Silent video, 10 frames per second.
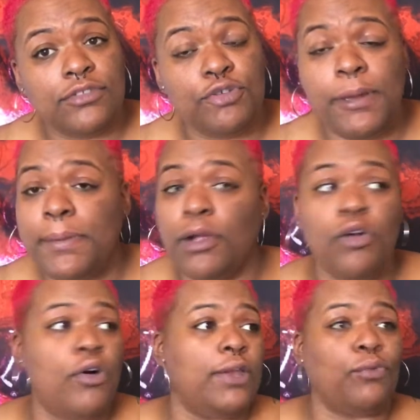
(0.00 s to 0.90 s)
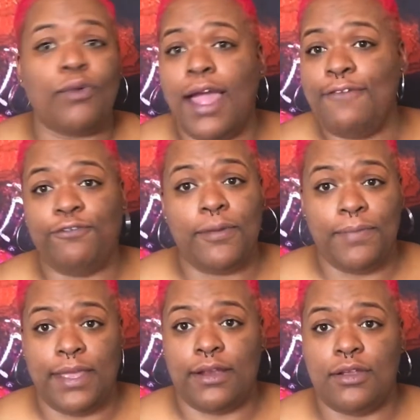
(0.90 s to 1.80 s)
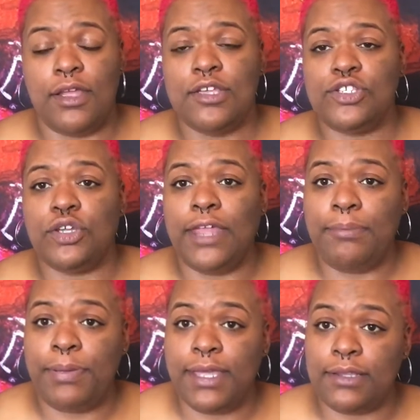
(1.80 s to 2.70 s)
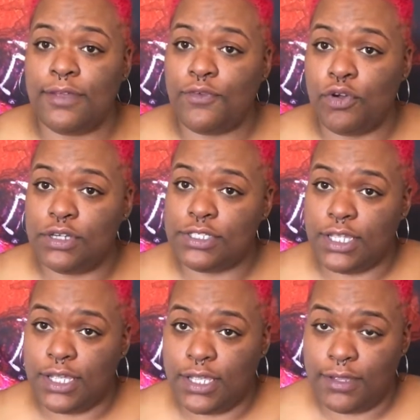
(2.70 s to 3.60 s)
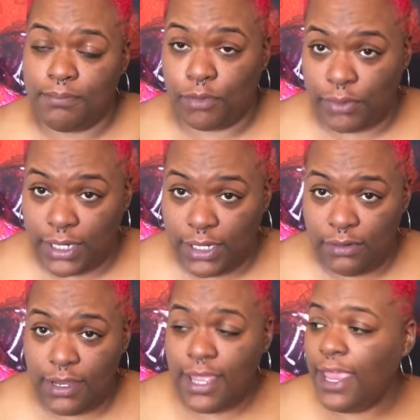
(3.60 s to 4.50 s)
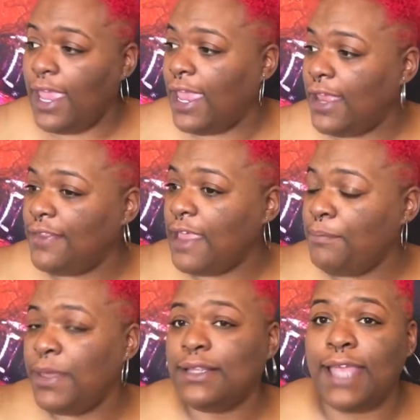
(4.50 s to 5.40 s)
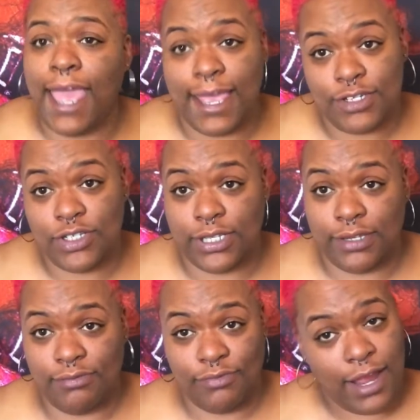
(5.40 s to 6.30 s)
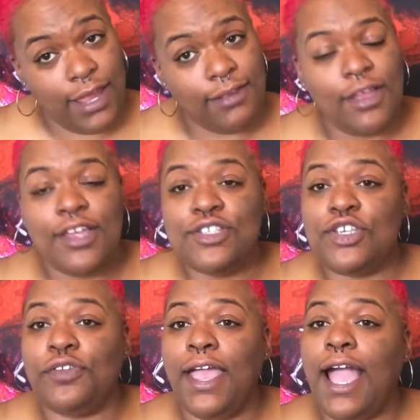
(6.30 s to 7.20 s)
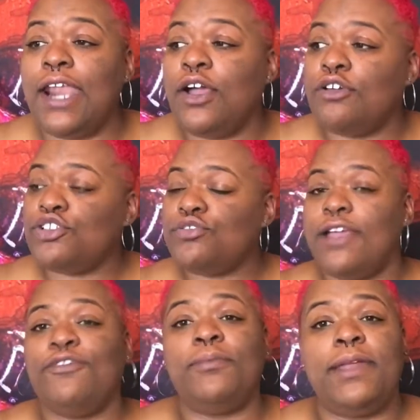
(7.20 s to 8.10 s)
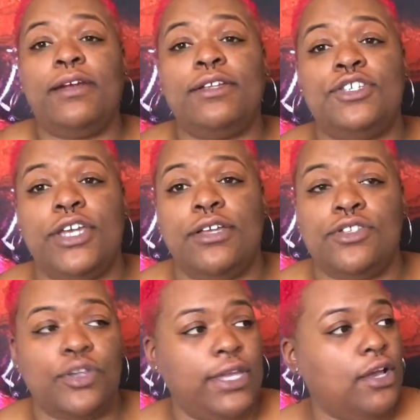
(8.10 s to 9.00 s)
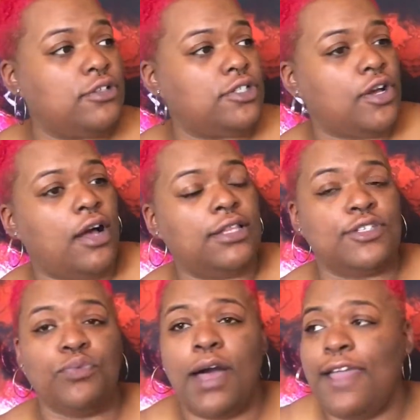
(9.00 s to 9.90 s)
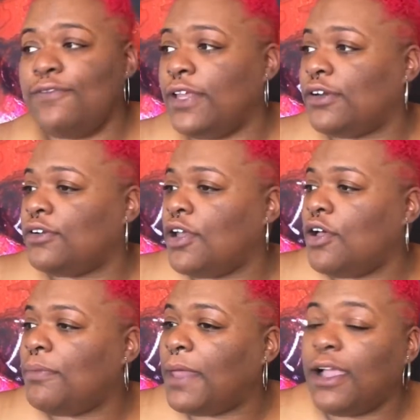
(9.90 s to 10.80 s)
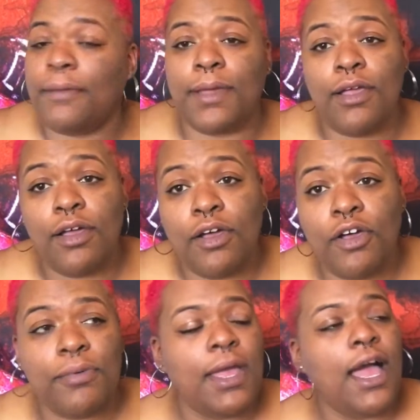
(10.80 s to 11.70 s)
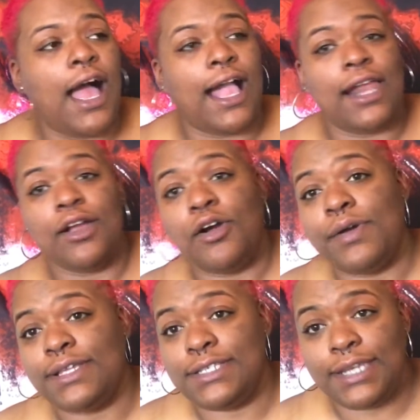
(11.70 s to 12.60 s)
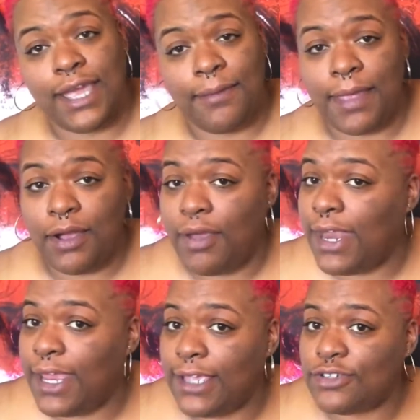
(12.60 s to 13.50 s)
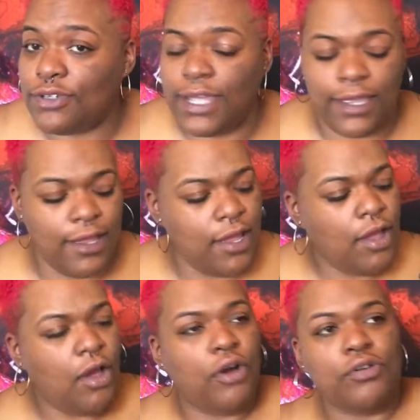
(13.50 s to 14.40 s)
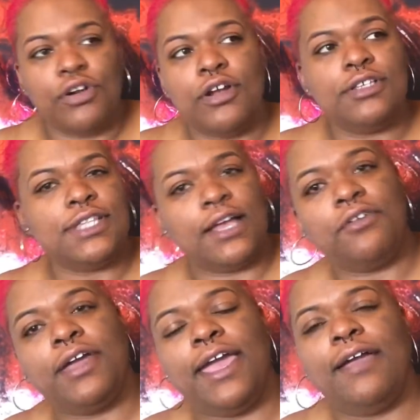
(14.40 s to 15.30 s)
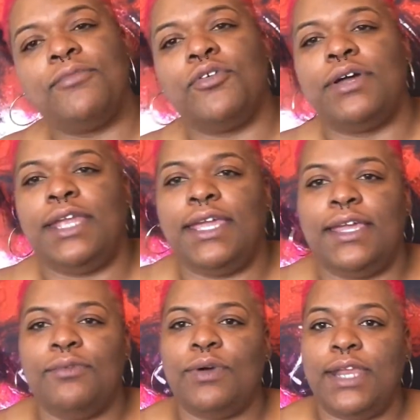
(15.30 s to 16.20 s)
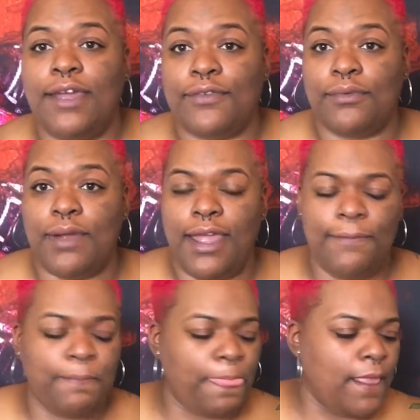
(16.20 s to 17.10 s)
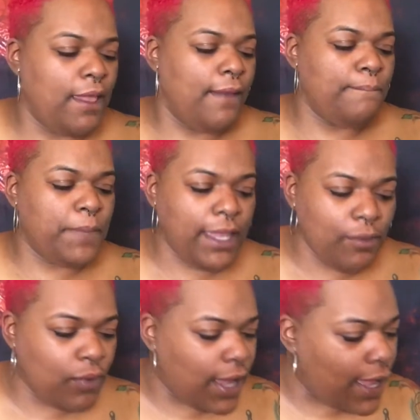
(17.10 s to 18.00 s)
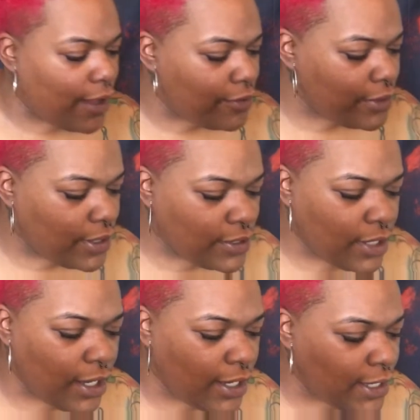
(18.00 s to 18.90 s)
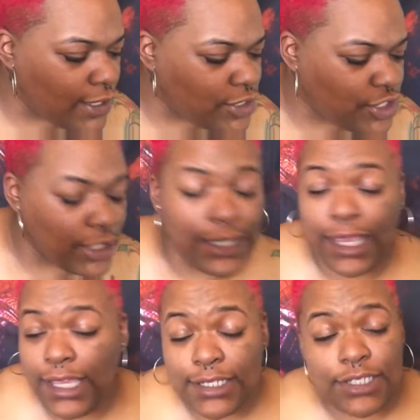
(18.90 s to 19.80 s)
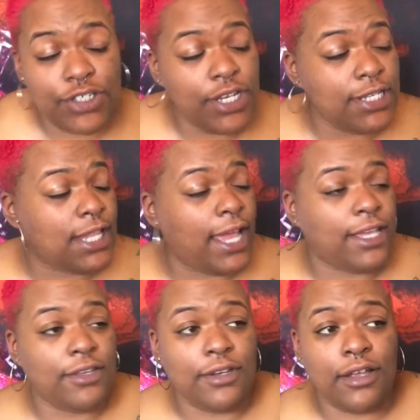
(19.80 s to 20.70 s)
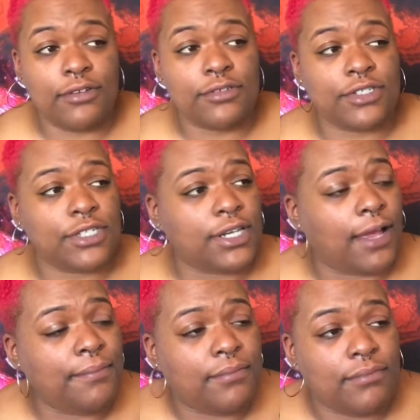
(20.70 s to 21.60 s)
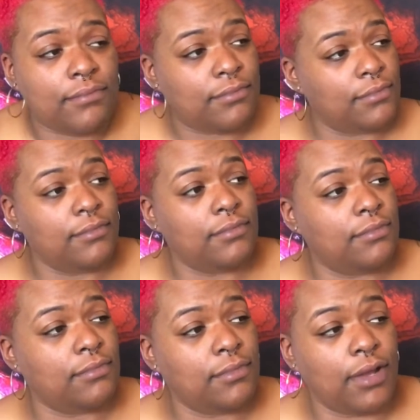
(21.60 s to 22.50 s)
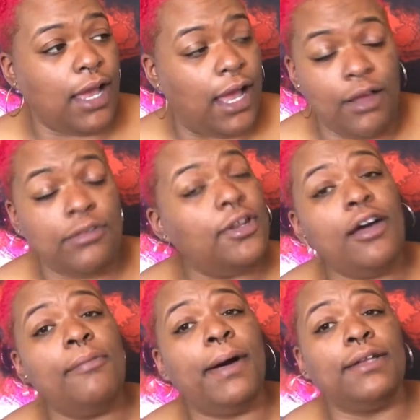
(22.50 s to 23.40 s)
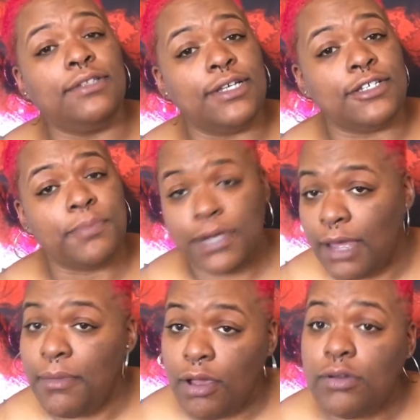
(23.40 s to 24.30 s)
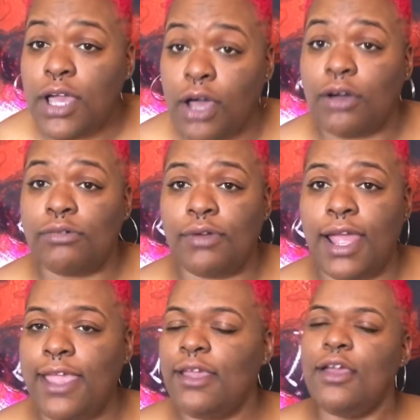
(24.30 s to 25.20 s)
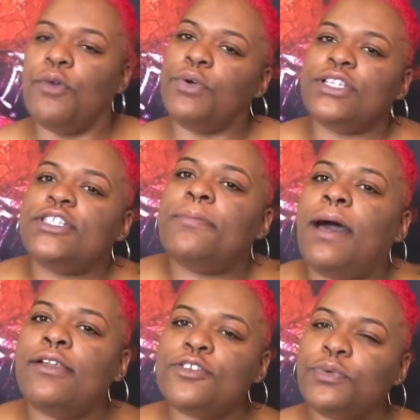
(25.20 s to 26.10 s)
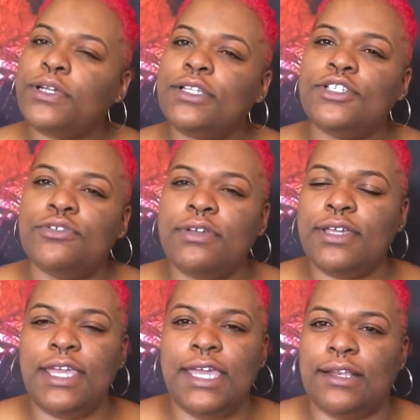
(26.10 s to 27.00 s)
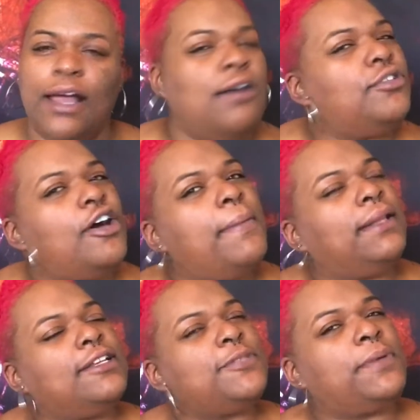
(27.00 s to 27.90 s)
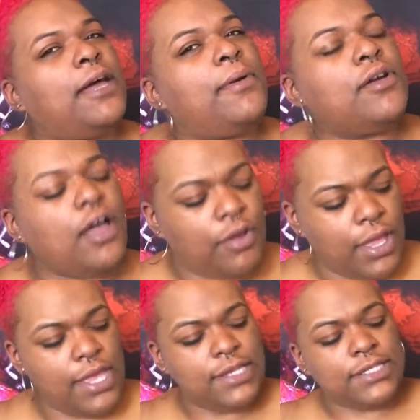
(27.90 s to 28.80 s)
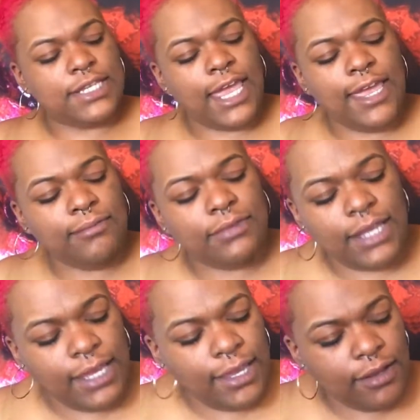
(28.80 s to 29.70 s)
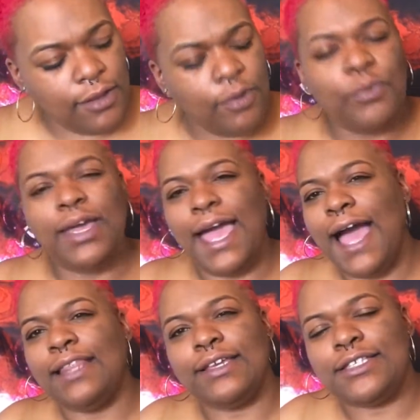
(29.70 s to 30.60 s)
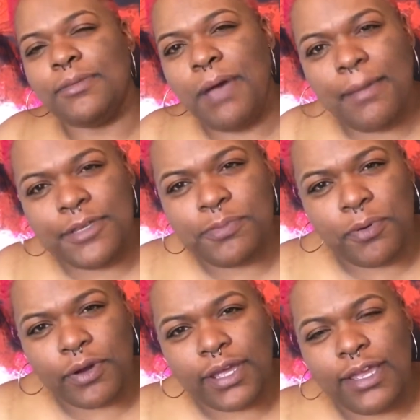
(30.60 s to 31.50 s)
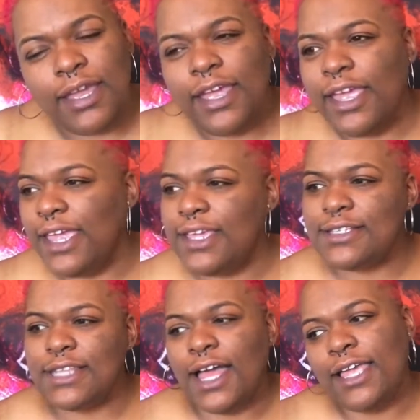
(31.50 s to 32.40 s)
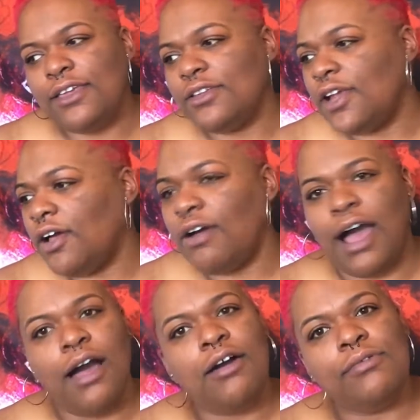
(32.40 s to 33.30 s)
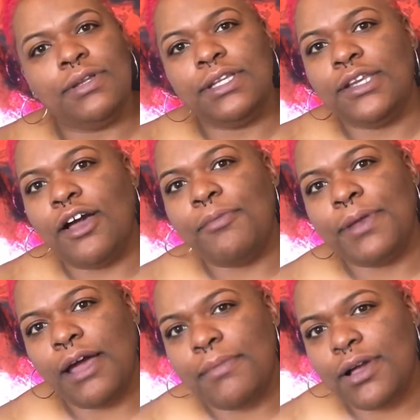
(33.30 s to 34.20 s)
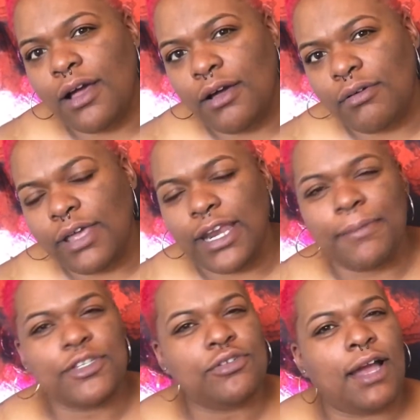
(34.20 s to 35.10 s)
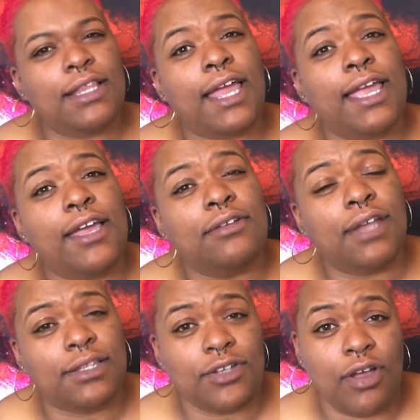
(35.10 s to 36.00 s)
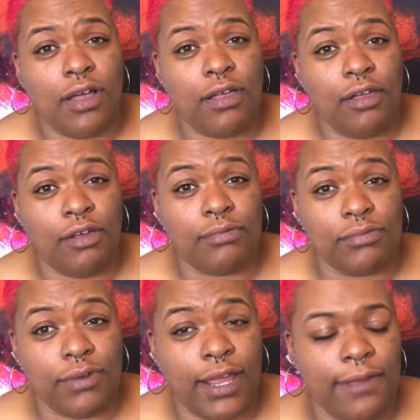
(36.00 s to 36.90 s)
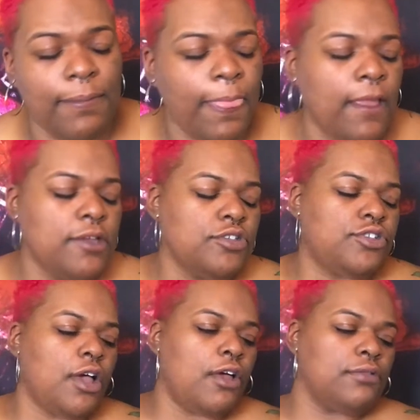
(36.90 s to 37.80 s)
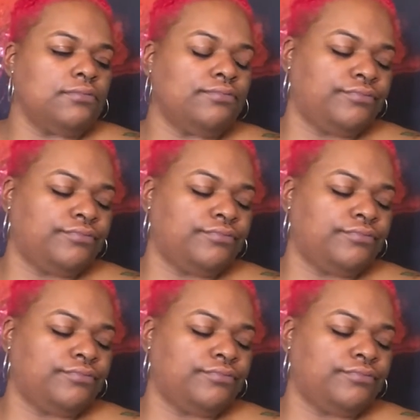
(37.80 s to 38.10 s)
2 people are going right from there. So they picked, of course, the Marine, and they picked Ashley, right? So they got to go straight from there to jail. So he goes to call his wife, let her know, I'm not coming home. I got to go in today. I'm not going to have that extra day. Oh, girl's like, okay, I'm going in, whatever, right? Meanwhile, Shanice, she's like, shit, I don't know about this, but I'm gonna go, right? Which is about as real as you can get. I don't know about this, but I'm gonna go. Same thing with Alex, the mama's boy. He is like, I don't really know, but I'm gonna go. And I'm gonna try like hell not to call home, right? So